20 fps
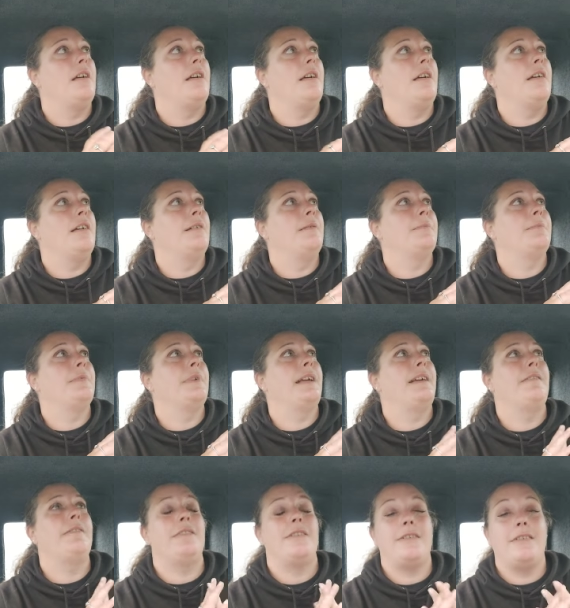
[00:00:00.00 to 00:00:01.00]
Um, I
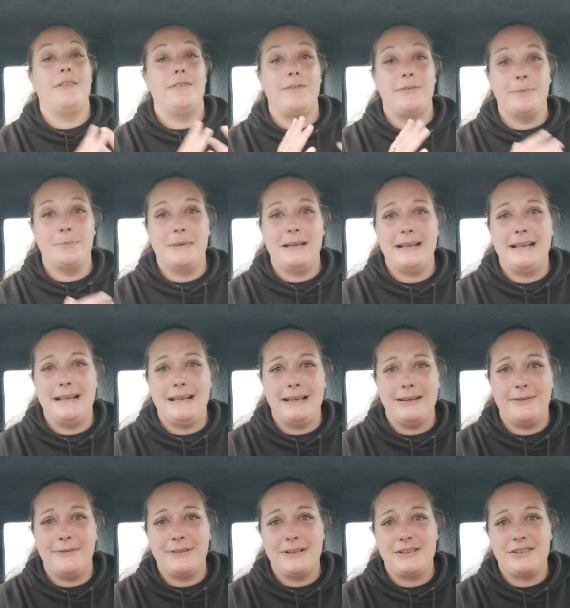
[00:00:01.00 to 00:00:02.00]
haven't heard from Haley,
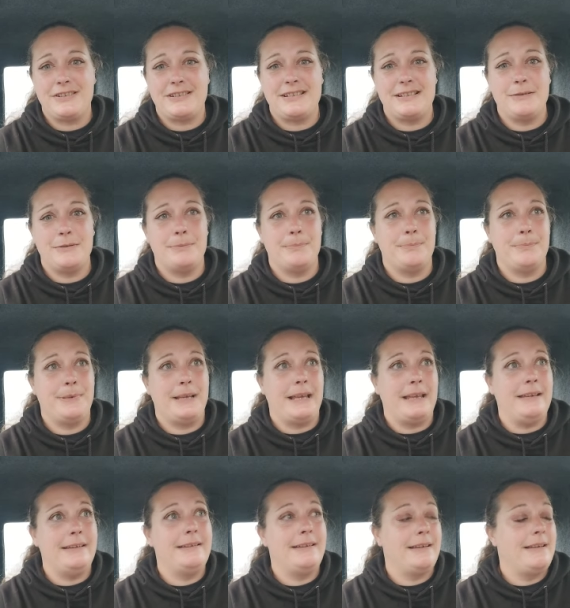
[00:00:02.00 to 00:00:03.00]
I think she's still in
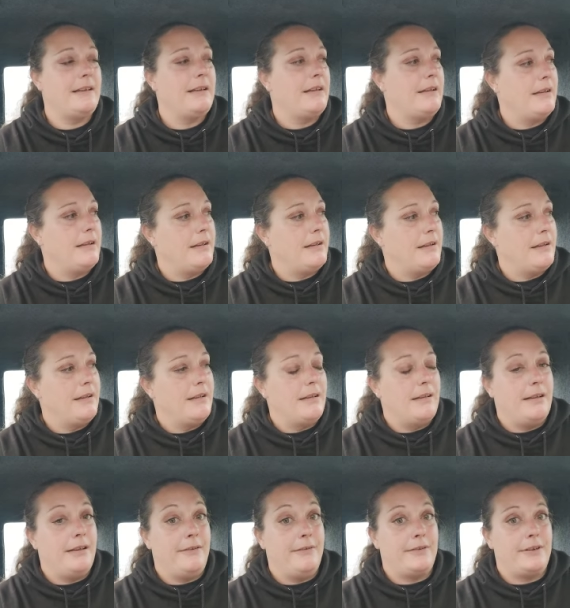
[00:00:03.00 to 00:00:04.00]
bed.
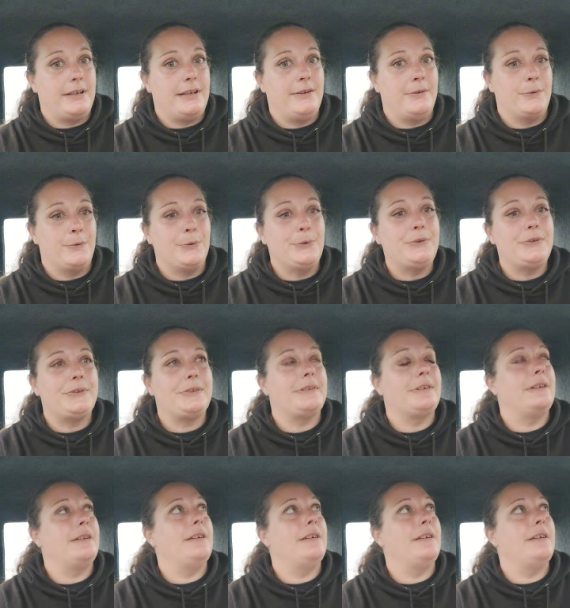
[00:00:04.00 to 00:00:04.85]
Hopefully not.